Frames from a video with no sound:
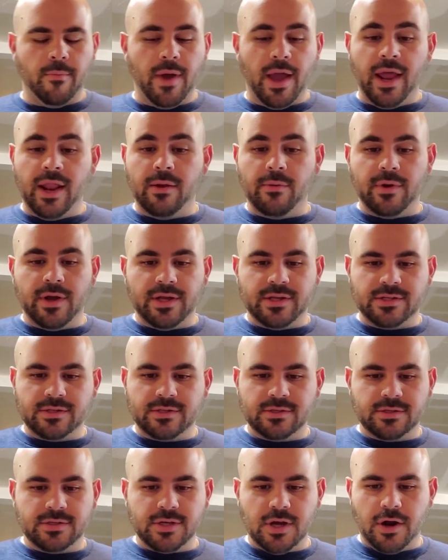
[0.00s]

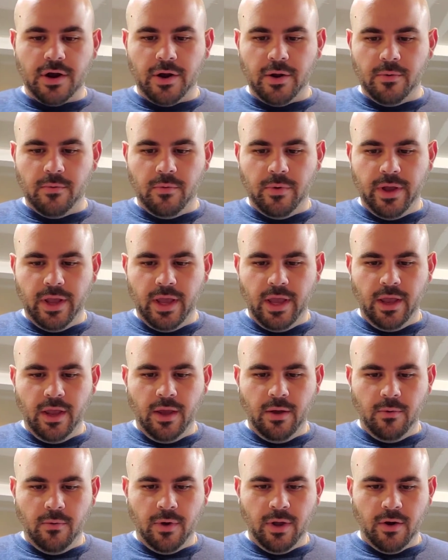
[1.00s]
Anyways, sorry.
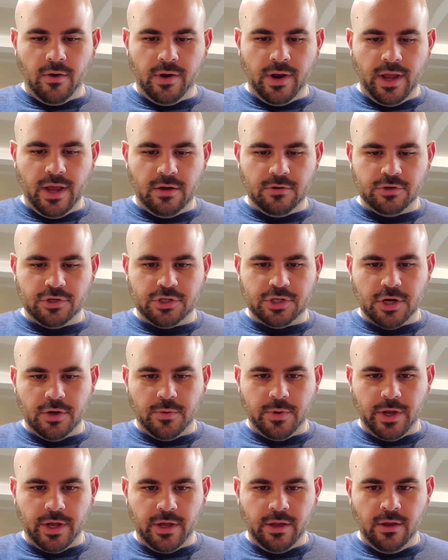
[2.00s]
We are now
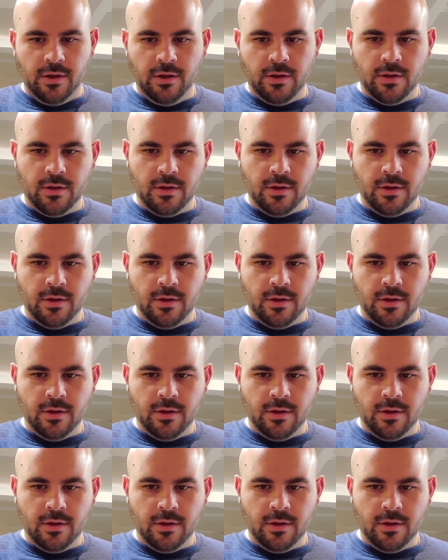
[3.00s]
showing